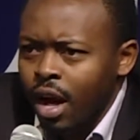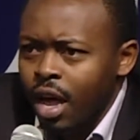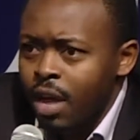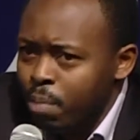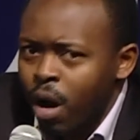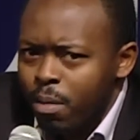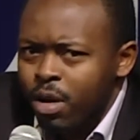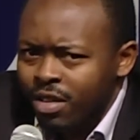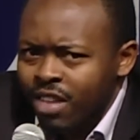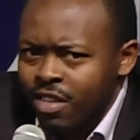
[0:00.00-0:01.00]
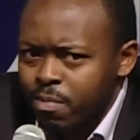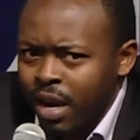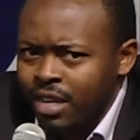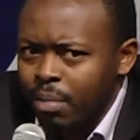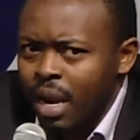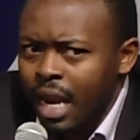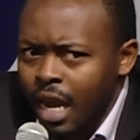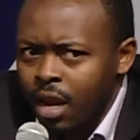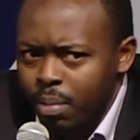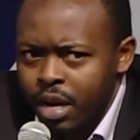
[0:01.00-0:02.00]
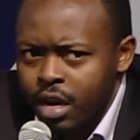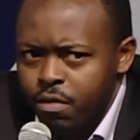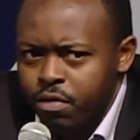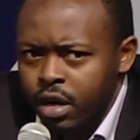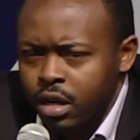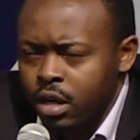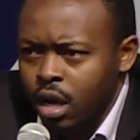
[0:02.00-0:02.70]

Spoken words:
in part because I suspect I'm a little bit different